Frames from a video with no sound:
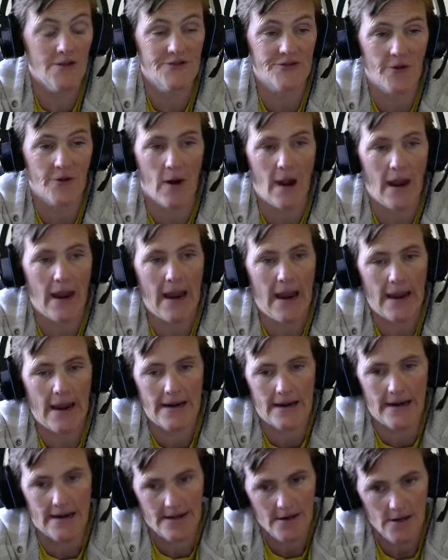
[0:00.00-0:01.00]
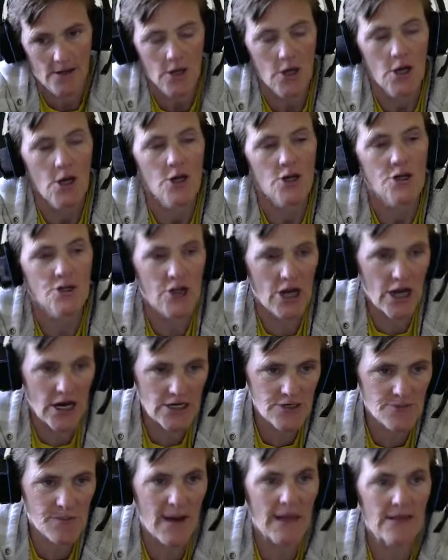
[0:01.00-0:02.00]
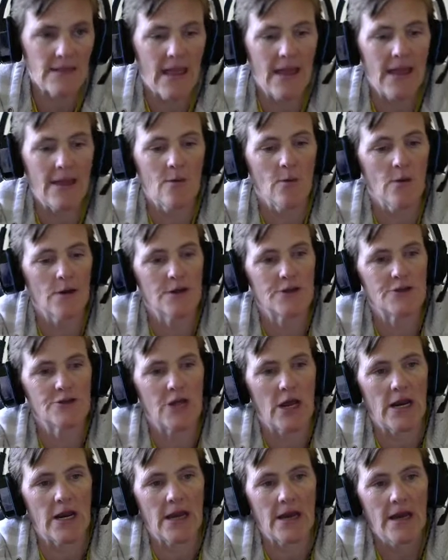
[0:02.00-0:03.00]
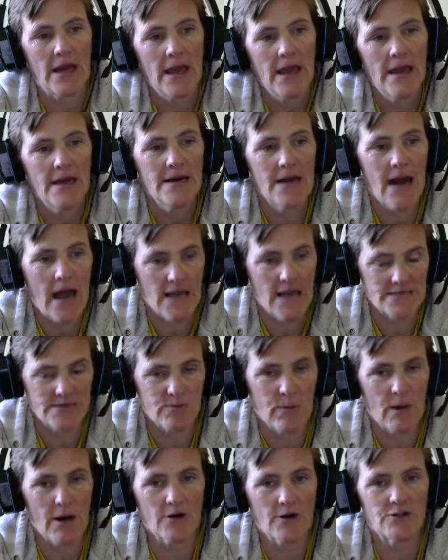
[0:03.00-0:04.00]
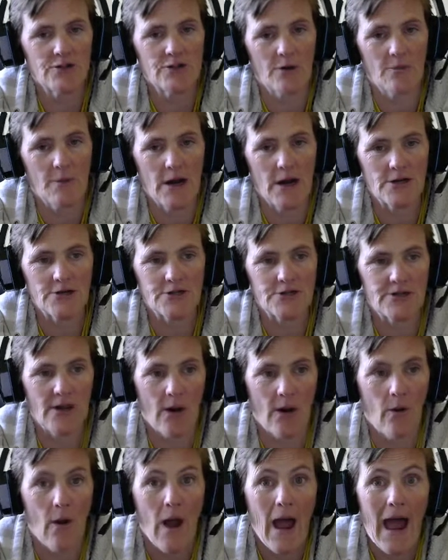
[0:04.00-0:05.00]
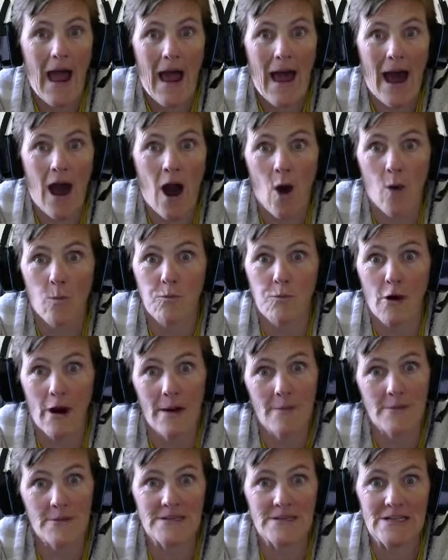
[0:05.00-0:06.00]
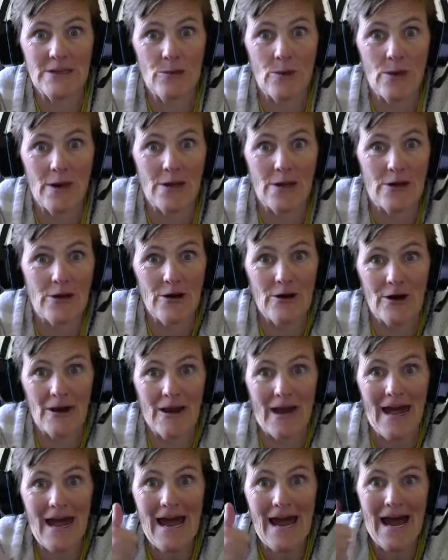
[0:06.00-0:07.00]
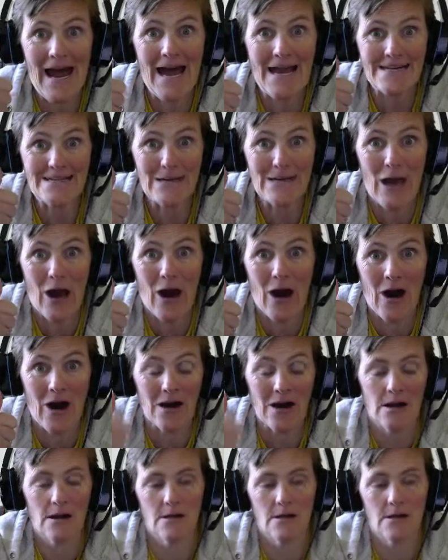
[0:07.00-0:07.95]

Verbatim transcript: So I had to change my language and not swear so much. So I hope Grandma's doing good. Hot dog!